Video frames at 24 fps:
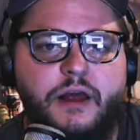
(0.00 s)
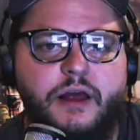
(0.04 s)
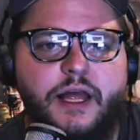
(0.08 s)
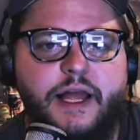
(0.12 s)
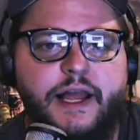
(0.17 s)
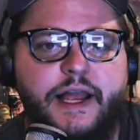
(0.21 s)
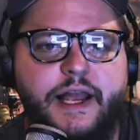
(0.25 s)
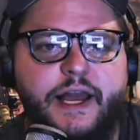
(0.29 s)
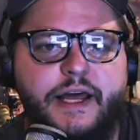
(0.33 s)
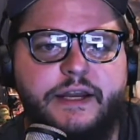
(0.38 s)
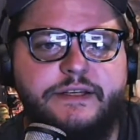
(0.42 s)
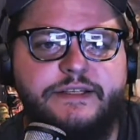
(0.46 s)

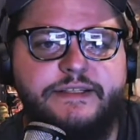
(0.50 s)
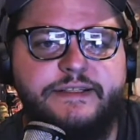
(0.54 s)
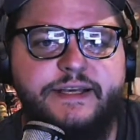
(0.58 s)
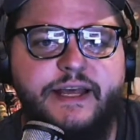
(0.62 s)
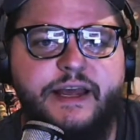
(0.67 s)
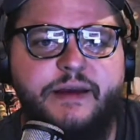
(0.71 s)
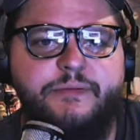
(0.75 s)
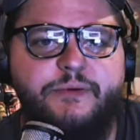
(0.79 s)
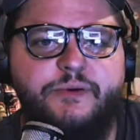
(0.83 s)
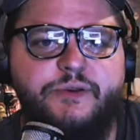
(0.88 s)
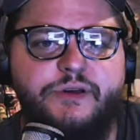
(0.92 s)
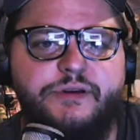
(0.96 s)
I got a
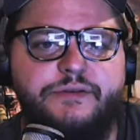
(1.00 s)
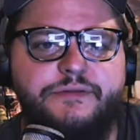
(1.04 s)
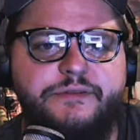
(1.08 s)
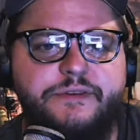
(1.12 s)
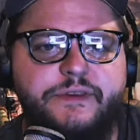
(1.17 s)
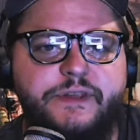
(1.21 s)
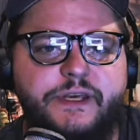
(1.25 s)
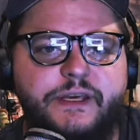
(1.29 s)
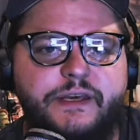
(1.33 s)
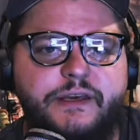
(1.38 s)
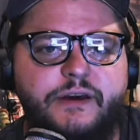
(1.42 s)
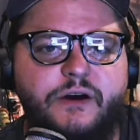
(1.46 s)
sample of
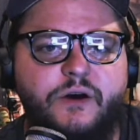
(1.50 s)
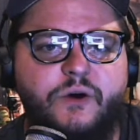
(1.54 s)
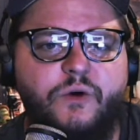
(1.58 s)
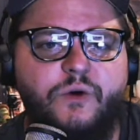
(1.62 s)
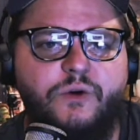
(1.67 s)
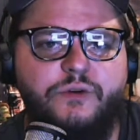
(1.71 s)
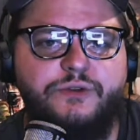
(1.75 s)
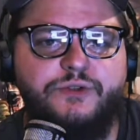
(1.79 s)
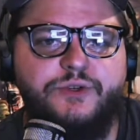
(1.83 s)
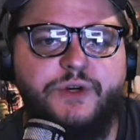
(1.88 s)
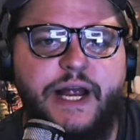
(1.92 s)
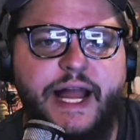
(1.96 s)
the
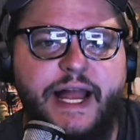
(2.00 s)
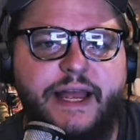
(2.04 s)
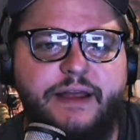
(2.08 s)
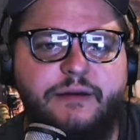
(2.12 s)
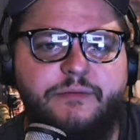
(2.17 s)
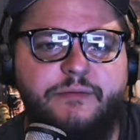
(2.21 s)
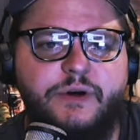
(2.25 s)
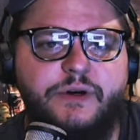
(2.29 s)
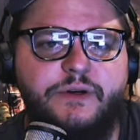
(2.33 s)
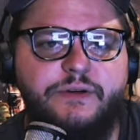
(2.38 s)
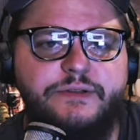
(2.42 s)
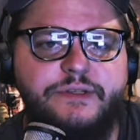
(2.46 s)
old Dragon
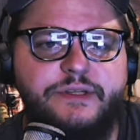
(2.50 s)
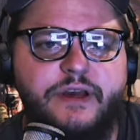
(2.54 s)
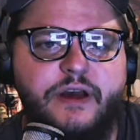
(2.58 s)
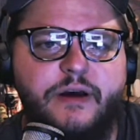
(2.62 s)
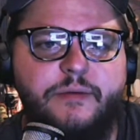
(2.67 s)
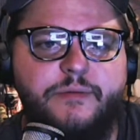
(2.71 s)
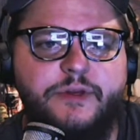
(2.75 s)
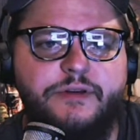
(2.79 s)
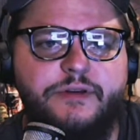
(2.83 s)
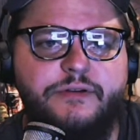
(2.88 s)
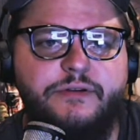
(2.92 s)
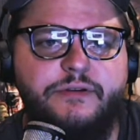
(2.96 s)
Bones
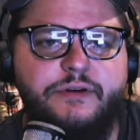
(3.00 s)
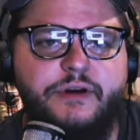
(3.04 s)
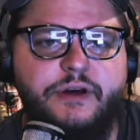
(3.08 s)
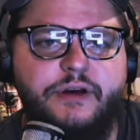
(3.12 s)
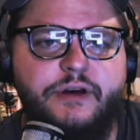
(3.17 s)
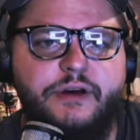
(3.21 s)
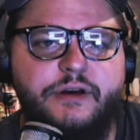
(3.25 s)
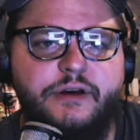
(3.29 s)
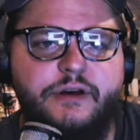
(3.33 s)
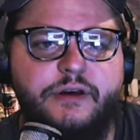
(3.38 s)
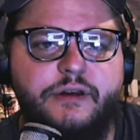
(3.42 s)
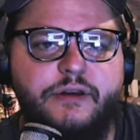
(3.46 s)
coming.
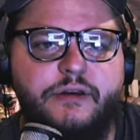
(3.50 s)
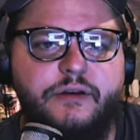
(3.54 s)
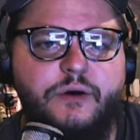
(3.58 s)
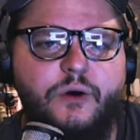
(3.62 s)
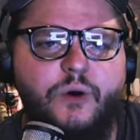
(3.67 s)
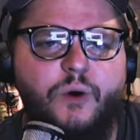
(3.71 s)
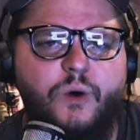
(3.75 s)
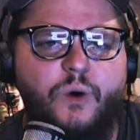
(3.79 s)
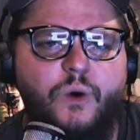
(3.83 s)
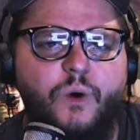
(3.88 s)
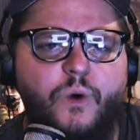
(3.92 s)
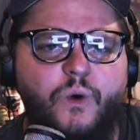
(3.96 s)

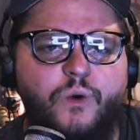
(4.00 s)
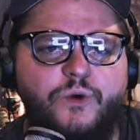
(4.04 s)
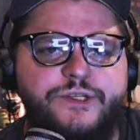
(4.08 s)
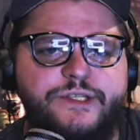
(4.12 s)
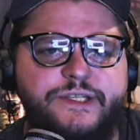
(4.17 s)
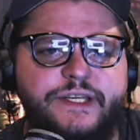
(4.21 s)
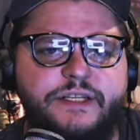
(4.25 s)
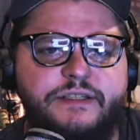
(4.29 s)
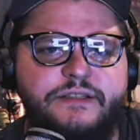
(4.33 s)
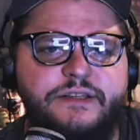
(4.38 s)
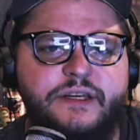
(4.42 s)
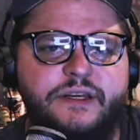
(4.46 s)

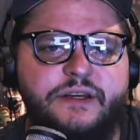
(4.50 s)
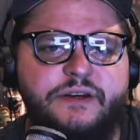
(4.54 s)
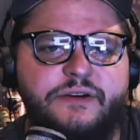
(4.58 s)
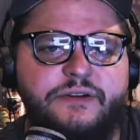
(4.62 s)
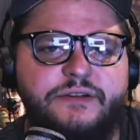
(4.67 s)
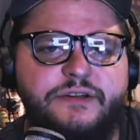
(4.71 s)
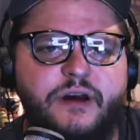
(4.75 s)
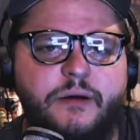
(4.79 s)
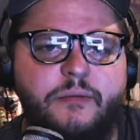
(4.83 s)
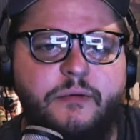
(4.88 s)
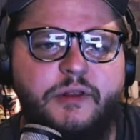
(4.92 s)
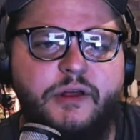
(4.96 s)
16-year
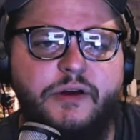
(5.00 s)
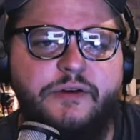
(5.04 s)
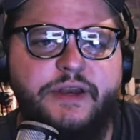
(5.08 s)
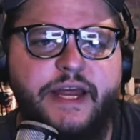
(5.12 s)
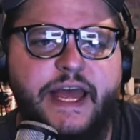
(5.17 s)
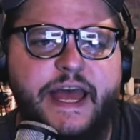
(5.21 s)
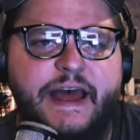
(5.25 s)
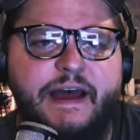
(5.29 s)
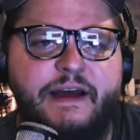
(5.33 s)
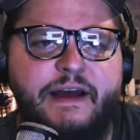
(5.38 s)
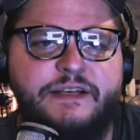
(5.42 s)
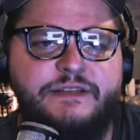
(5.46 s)
double oaked
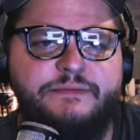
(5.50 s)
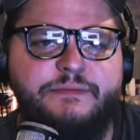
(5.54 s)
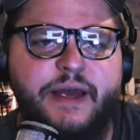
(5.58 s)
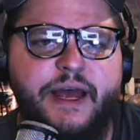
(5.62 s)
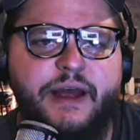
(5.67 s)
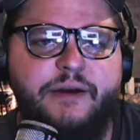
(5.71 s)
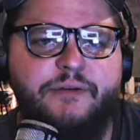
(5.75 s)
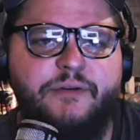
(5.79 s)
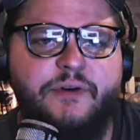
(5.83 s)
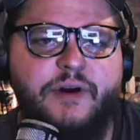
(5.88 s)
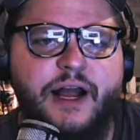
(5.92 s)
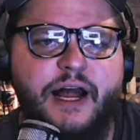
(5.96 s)

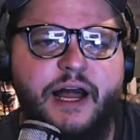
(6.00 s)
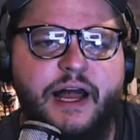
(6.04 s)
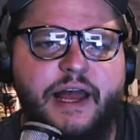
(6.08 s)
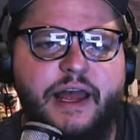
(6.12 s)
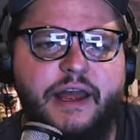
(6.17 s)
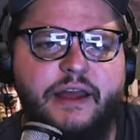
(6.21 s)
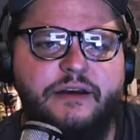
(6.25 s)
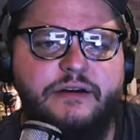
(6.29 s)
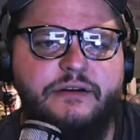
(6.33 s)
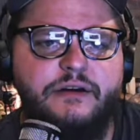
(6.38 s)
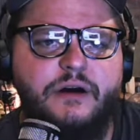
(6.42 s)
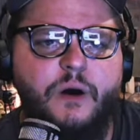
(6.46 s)
hazmat
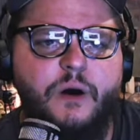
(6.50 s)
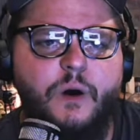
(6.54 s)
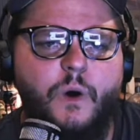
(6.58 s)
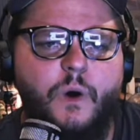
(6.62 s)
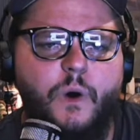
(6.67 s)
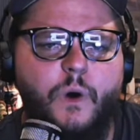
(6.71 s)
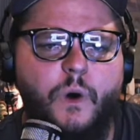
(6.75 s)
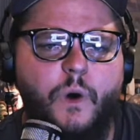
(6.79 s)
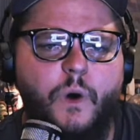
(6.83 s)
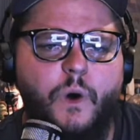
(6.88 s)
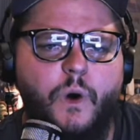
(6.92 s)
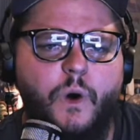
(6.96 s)
rye.
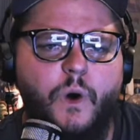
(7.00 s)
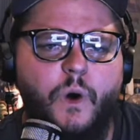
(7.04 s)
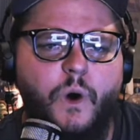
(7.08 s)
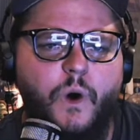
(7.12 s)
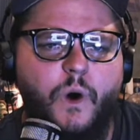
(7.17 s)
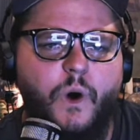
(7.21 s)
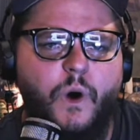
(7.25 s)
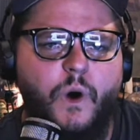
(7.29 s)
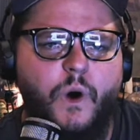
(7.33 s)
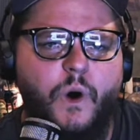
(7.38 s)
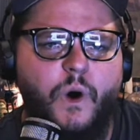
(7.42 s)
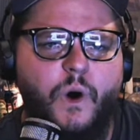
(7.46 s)

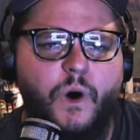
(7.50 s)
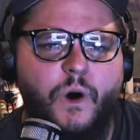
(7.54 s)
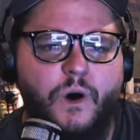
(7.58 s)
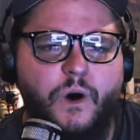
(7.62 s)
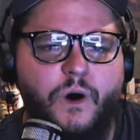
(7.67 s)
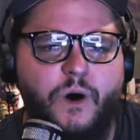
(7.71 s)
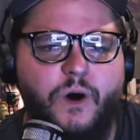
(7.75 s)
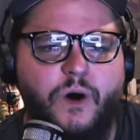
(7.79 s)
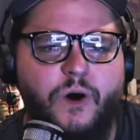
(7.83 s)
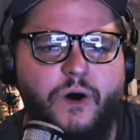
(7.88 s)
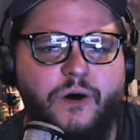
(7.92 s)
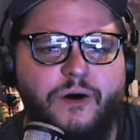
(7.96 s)

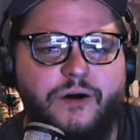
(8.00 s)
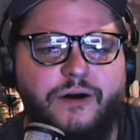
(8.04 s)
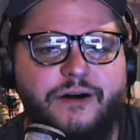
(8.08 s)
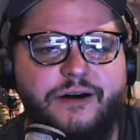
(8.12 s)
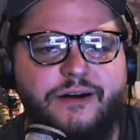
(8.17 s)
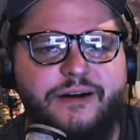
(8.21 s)
Oh.